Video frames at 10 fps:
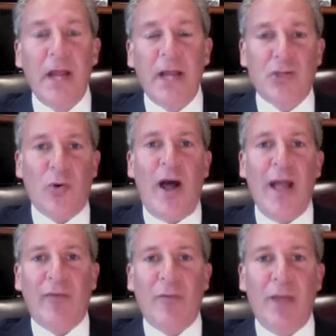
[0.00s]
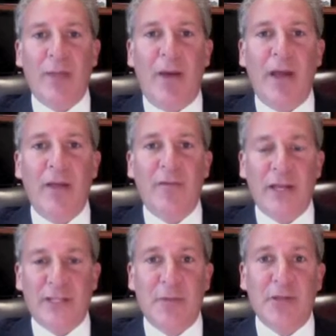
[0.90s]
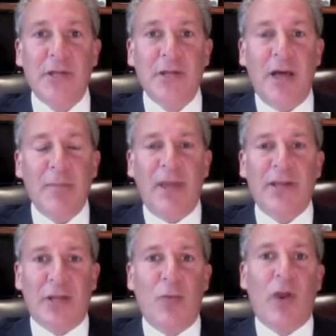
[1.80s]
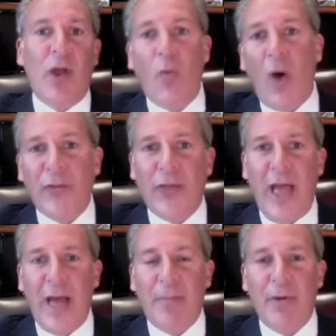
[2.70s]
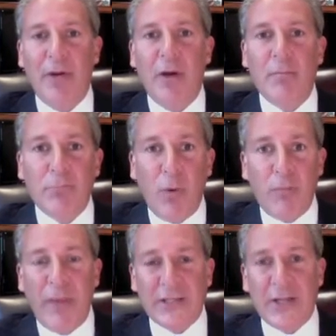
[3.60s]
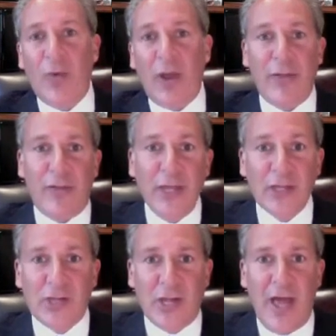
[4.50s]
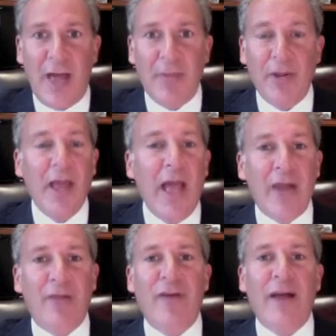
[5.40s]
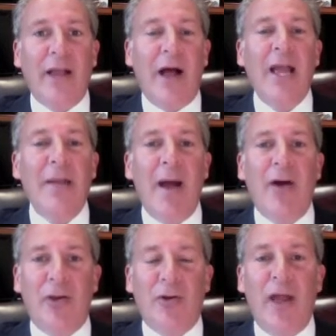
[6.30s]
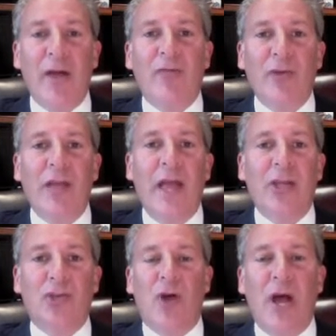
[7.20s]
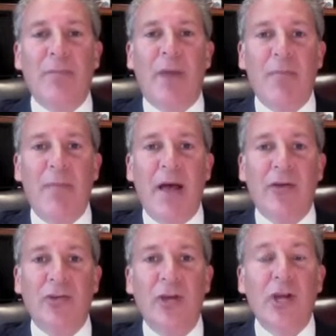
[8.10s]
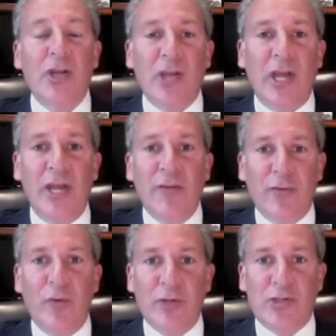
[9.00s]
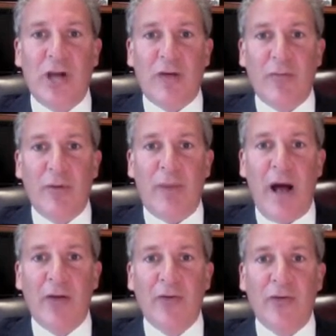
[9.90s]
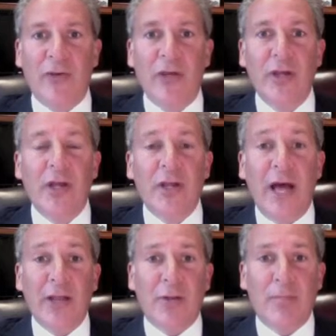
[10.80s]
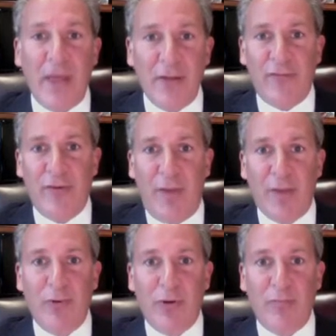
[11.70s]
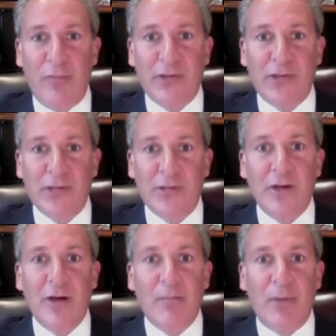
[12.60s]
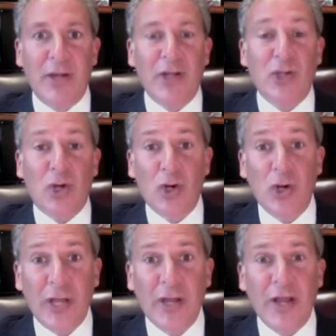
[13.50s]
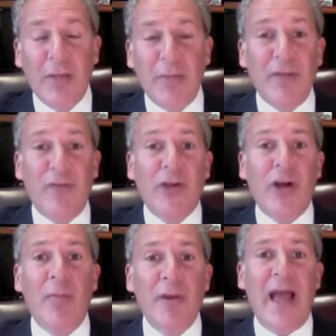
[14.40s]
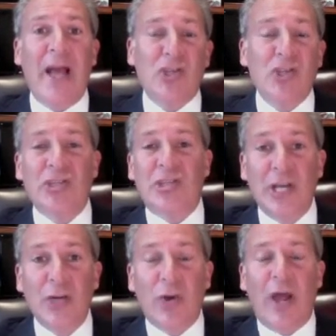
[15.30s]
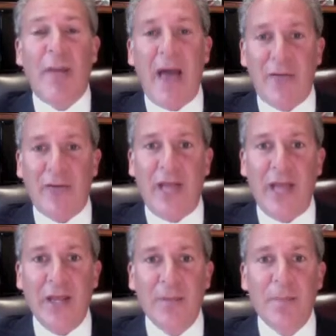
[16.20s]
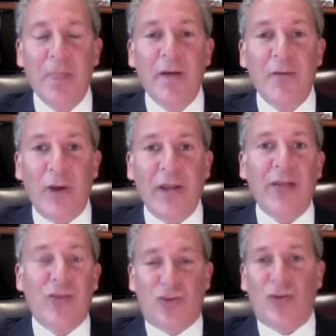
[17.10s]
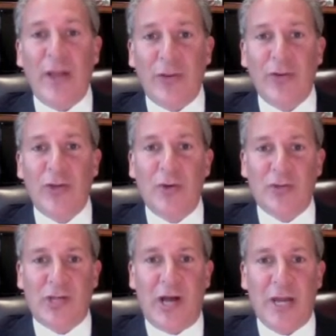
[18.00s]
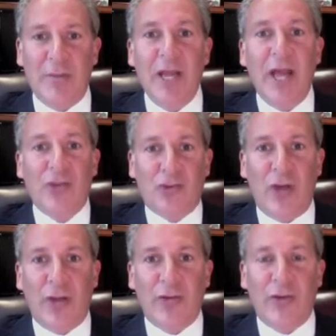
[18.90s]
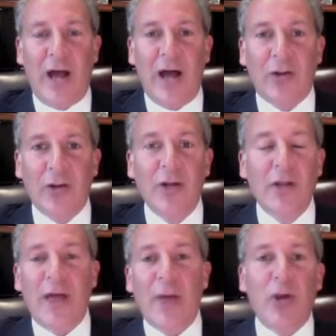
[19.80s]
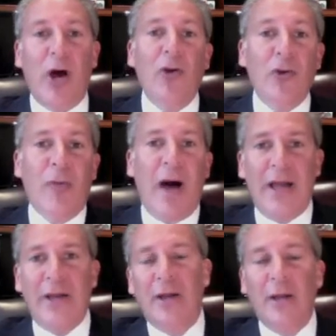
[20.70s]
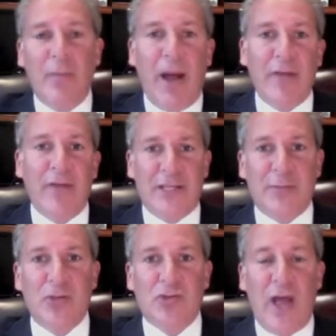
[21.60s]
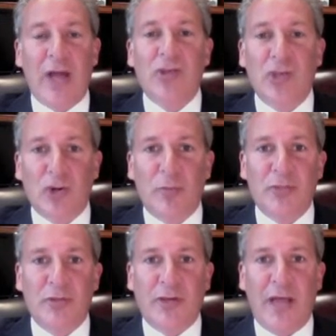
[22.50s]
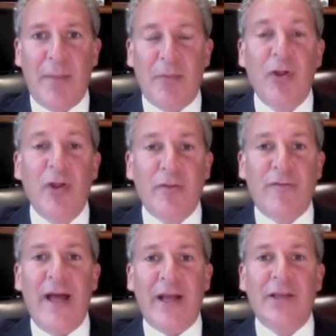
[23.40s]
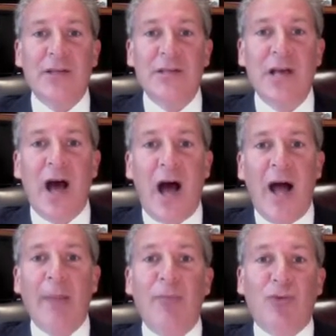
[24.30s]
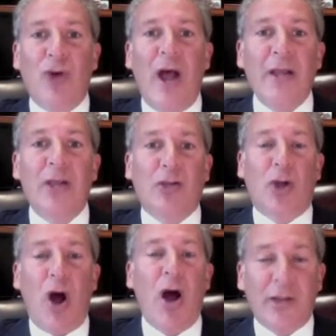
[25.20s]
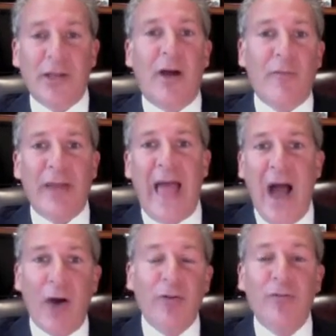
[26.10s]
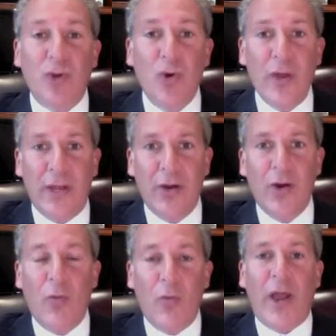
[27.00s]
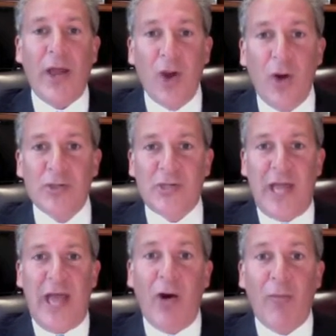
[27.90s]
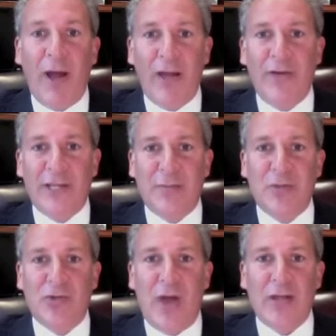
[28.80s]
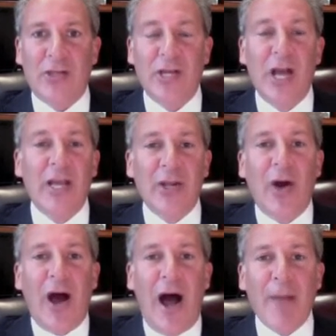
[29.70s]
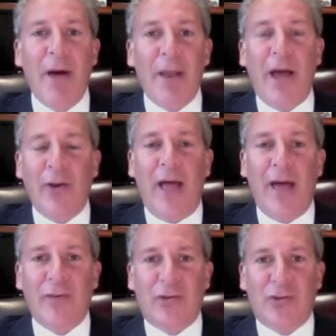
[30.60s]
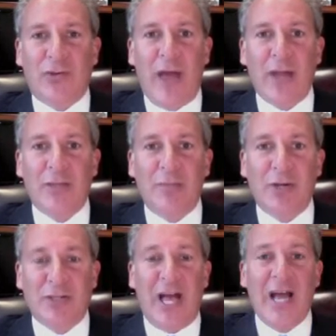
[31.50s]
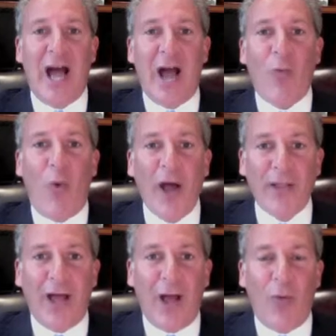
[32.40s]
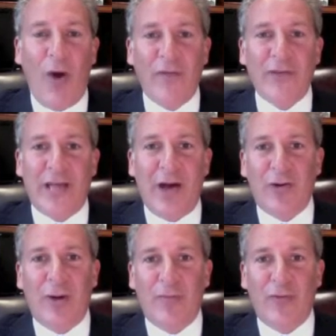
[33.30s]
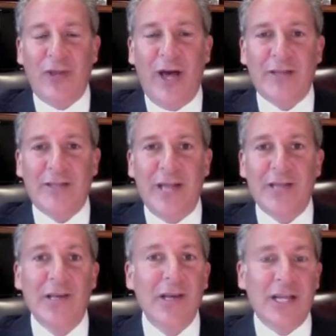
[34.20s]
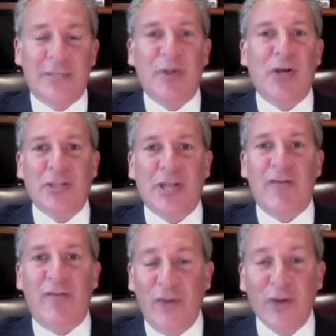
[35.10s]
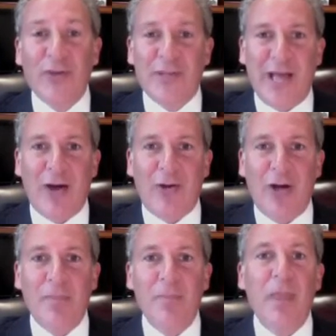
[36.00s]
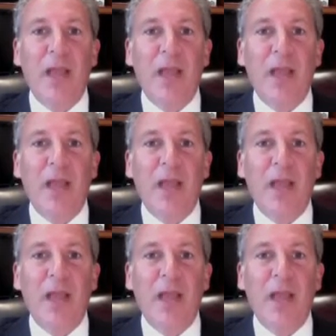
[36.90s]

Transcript: And so I have to make my investments not based on what I want to happen, but based on what I think is going to happen. And in fact, I am out here every day trying my best to influence government policy, not to benefit my book of business, but to hurt it. I mean, if the government actually did what I'm advocating, right, and strengthened the U.S. economy and strengthened the dollar, that would undermine my investment strategy at Euro Pacific Capital. The fact is, I'm trying to talk the government out of doing what I know is going to help my investment strategy. You know, I don't have this as a strategy because I want this outcome for the United States. It's because I fear this outcome.